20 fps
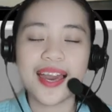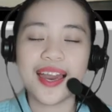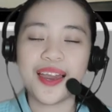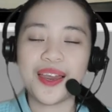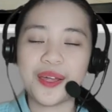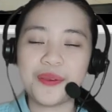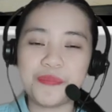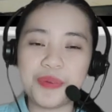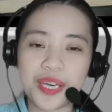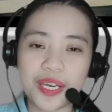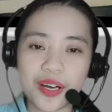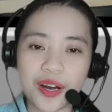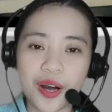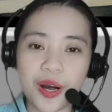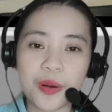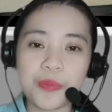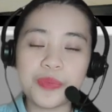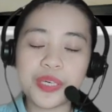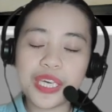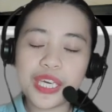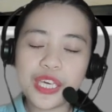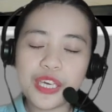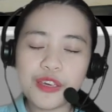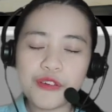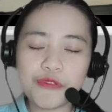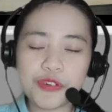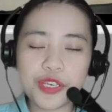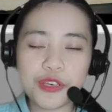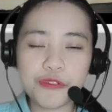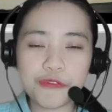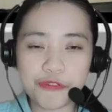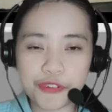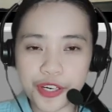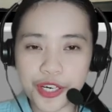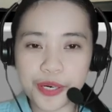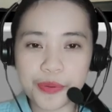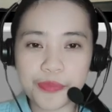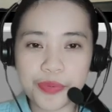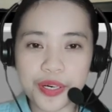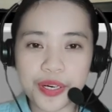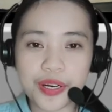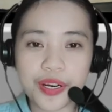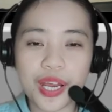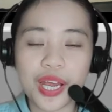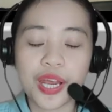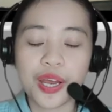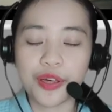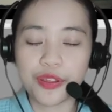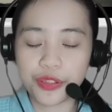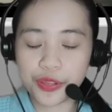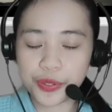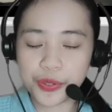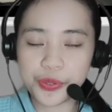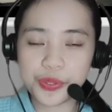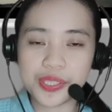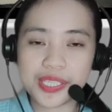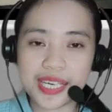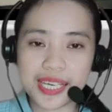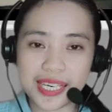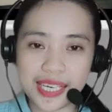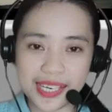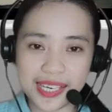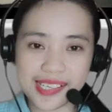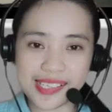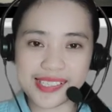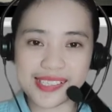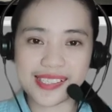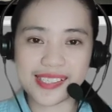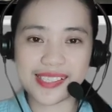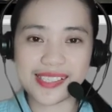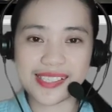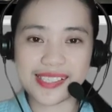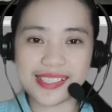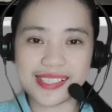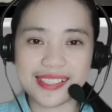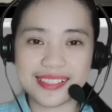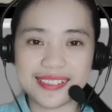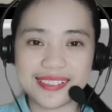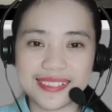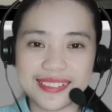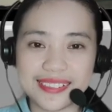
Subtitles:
and become even firmer through the years.